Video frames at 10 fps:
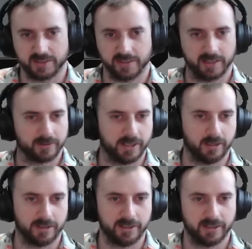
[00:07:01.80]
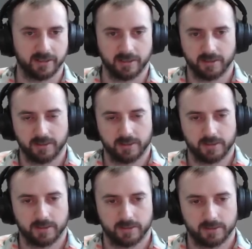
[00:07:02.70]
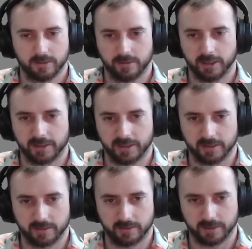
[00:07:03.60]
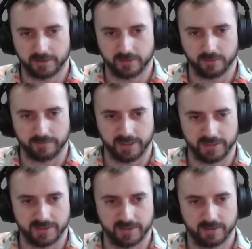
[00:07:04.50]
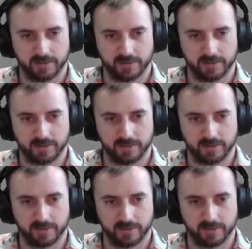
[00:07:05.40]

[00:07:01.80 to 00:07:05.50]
that right on here. Nothing too fancy.